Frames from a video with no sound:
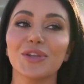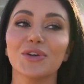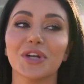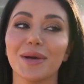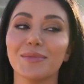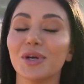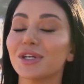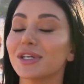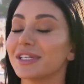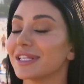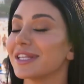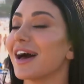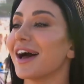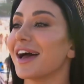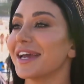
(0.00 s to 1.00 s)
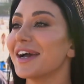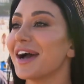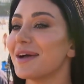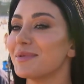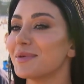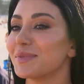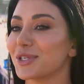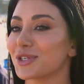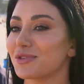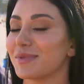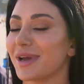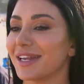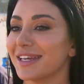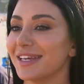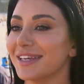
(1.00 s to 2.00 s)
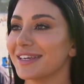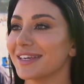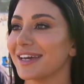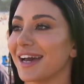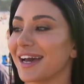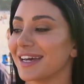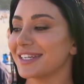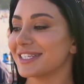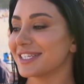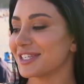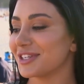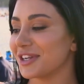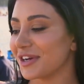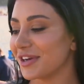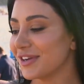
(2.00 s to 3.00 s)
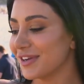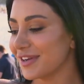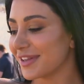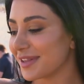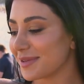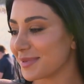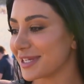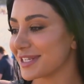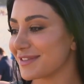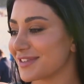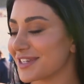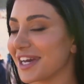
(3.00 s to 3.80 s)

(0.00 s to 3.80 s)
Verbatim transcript: Look, I'm not going to lie. I'm a bit dramatic at, you know, the best of